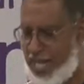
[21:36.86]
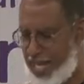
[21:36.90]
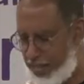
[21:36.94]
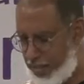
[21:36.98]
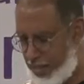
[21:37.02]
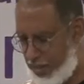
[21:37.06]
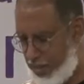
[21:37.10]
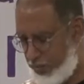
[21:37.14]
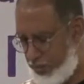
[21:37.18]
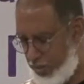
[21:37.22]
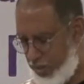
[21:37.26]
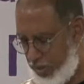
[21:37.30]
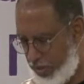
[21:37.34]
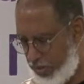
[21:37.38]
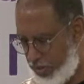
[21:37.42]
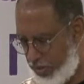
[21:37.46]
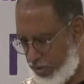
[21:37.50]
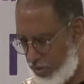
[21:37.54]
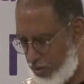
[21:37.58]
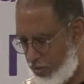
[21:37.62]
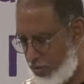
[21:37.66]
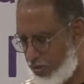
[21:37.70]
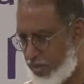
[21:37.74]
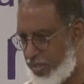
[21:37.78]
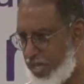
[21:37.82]
acting up in the
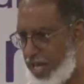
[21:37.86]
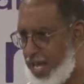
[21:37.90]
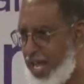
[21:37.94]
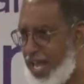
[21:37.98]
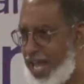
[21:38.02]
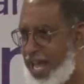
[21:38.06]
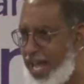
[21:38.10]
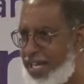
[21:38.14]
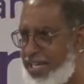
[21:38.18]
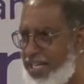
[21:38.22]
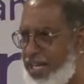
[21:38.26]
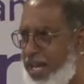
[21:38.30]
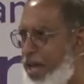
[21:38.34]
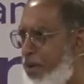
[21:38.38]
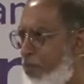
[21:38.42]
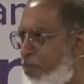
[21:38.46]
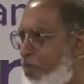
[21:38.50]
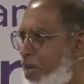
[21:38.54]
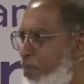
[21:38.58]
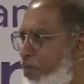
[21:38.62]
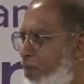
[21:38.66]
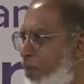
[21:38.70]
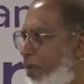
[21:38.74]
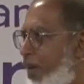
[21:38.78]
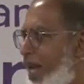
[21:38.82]
stores and
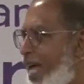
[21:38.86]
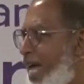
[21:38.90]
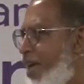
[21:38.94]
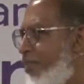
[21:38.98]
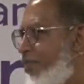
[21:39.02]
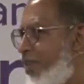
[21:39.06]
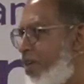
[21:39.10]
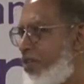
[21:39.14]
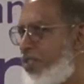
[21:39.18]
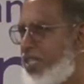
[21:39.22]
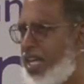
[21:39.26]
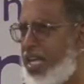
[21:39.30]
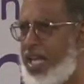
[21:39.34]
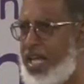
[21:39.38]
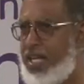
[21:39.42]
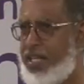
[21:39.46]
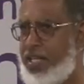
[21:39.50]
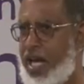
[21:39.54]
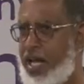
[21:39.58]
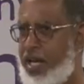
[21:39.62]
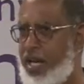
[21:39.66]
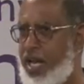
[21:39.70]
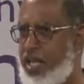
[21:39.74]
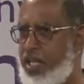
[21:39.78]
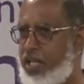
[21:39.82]
people laughing. And you say,
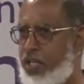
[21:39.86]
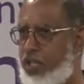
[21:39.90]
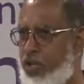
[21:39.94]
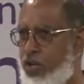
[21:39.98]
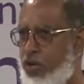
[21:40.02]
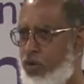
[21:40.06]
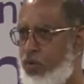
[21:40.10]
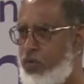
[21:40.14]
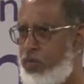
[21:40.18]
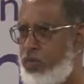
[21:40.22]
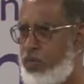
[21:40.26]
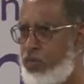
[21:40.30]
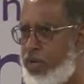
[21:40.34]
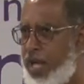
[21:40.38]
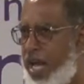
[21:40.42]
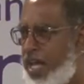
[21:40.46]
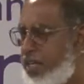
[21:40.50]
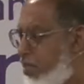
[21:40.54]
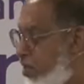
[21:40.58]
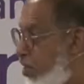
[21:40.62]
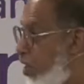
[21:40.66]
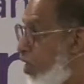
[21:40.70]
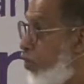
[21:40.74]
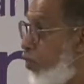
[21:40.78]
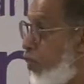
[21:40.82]
that ain't cute.
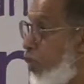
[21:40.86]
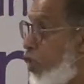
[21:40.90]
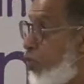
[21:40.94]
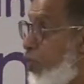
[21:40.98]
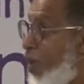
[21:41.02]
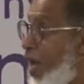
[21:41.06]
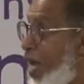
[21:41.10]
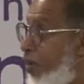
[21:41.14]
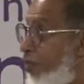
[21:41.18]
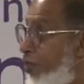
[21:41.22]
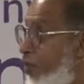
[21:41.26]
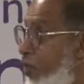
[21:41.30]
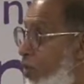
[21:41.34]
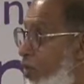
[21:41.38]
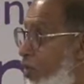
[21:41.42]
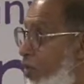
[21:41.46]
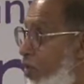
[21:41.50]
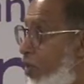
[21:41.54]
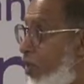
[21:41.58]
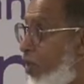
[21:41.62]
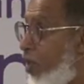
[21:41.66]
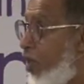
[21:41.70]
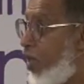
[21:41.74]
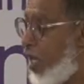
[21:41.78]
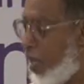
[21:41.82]
That's disrespectful
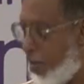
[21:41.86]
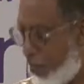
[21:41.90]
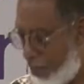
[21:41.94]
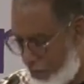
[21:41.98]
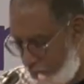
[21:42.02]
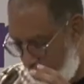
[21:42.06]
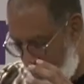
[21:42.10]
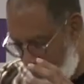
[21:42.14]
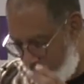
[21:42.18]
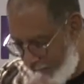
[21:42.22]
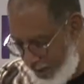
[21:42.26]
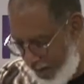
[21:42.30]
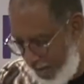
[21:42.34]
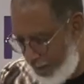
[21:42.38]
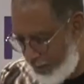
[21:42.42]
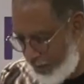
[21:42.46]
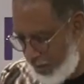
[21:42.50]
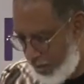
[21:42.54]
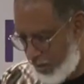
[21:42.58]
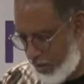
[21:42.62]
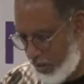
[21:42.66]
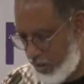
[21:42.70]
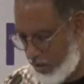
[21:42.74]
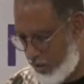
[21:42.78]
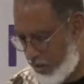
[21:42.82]

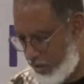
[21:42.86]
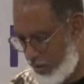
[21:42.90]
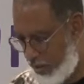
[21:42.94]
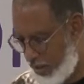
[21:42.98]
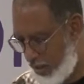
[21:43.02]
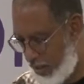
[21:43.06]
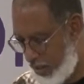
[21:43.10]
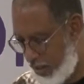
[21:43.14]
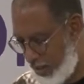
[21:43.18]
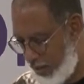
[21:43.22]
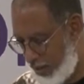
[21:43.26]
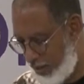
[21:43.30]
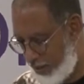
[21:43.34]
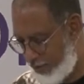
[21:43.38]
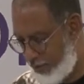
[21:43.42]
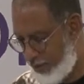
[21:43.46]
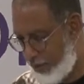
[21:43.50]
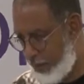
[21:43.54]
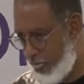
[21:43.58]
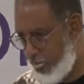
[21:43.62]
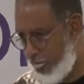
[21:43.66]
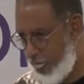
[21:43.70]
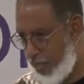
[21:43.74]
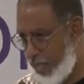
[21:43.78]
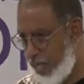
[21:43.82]
parameters to love.
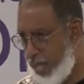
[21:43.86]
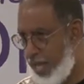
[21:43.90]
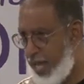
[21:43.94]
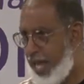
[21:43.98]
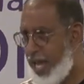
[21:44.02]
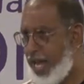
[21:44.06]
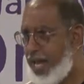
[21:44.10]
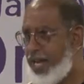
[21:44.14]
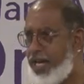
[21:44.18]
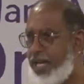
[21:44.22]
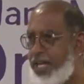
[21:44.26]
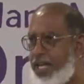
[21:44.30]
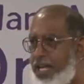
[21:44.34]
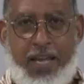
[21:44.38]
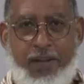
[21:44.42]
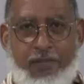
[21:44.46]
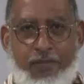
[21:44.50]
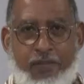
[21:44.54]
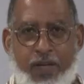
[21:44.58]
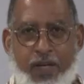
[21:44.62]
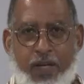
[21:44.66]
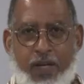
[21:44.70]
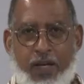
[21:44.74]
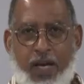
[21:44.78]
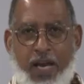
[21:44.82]
And
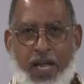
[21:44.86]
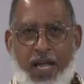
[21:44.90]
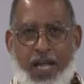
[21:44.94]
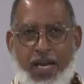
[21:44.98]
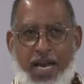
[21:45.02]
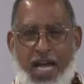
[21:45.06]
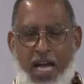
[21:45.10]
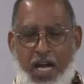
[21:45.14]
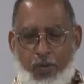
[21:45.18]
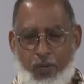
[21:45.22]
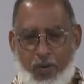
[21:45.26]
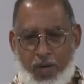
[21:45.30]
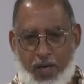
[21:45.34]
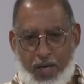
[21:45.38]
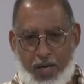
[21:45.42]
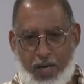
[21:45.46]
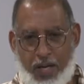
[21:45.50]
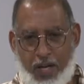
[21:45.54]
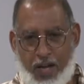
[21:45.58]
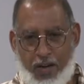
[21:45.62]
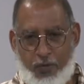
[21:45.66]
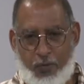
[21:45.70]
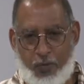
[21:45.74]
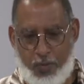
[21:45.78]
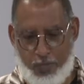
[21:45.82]
even in our
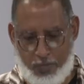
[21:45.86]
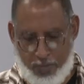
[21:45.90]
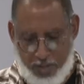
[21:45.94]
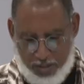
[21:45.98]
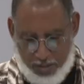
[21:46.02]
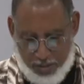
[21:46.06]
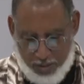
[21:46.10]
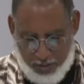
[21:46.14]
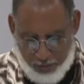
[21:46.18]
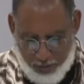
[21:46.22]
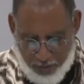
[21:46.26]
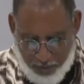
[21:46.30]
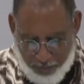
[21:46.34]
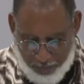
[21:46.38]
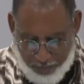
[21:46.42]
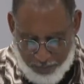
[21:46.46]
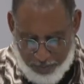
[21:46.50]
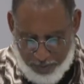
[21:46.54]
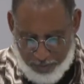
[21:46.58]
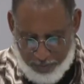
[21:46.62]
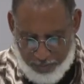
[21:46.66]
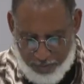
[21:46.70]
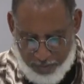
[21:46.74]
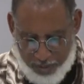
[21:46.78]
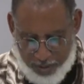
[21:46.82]
love, we must
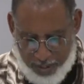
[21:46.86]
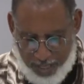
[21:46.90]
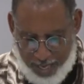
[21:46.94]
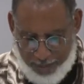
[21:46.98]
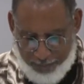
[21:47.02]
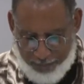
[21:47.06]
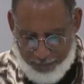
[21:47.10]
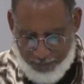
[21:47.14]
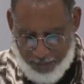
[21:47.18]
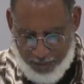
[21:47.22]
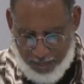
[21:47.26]
remember that